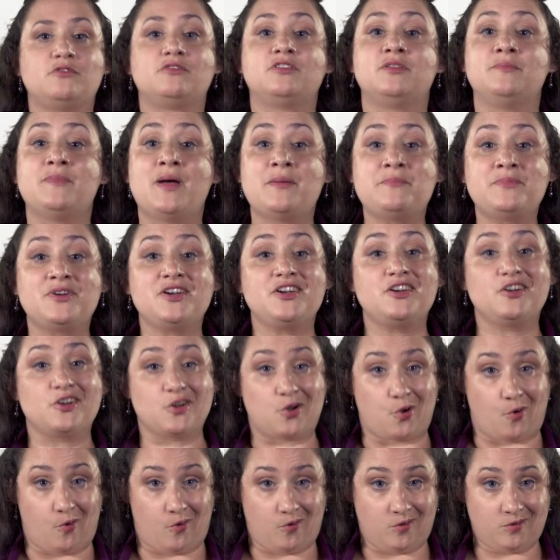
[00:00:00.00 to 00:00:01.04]
Remember your
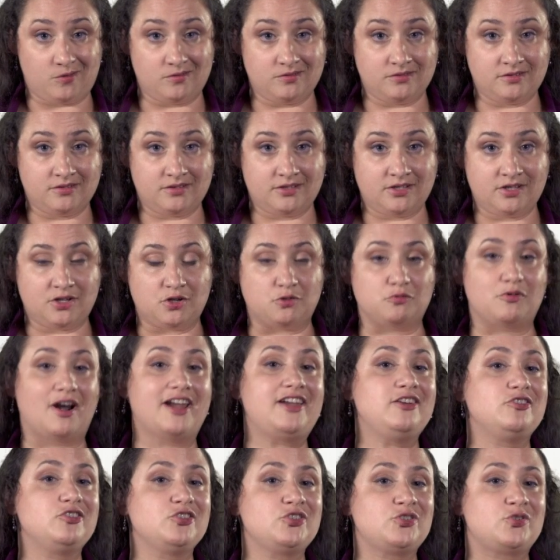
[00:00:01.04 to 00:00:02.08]
goal.
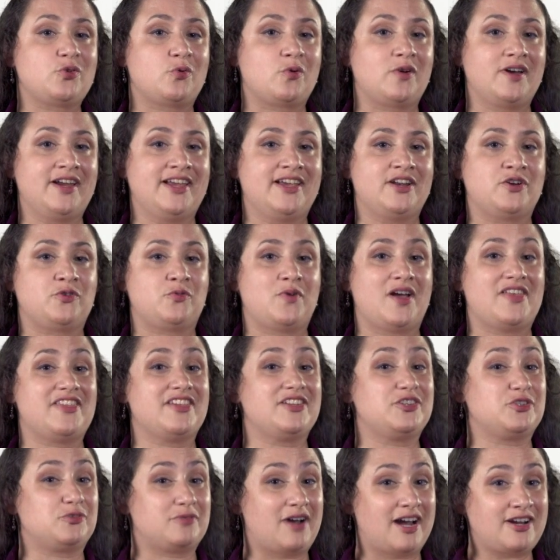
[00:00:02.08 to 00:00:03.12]
Write your story in a way
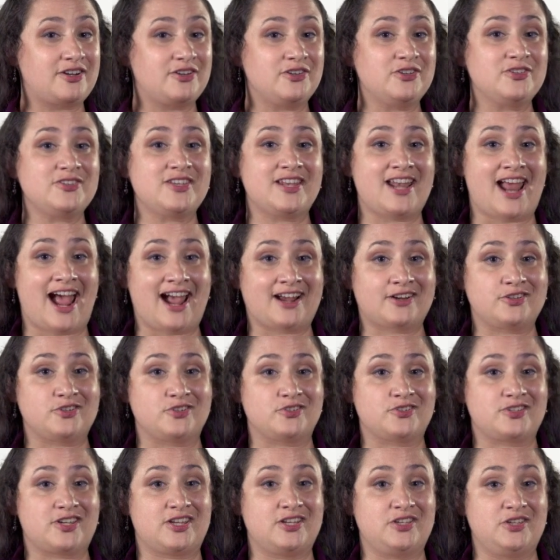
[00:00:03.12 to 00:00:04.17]
that directors and
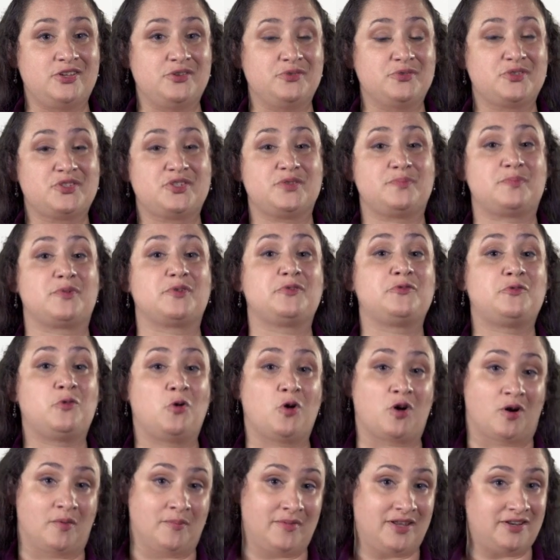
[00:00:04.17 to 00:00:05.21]
actors can use to
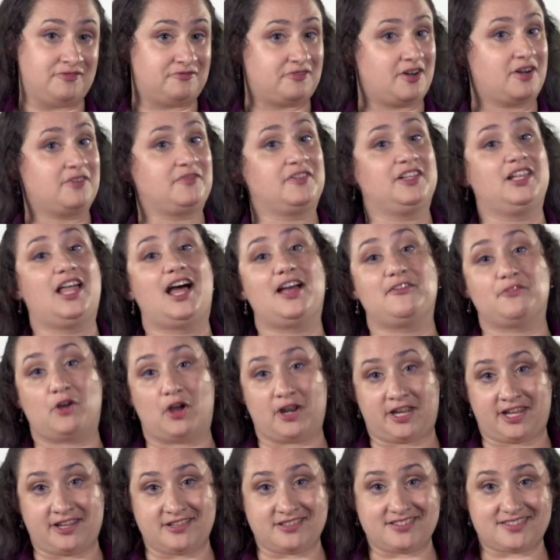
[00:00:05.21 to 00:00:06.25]
perform in front of a live
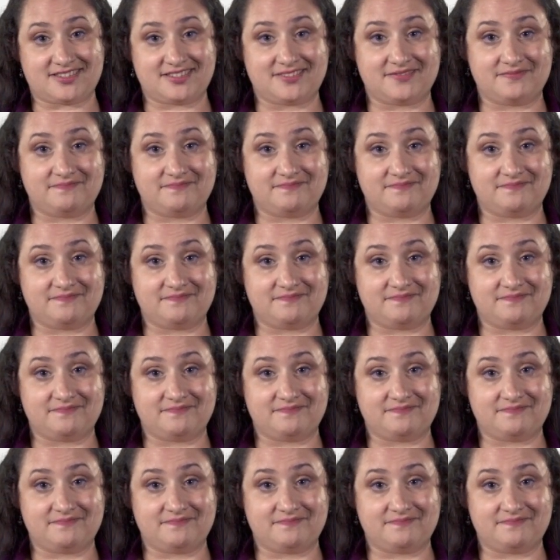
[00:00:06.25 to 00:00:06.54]
audience.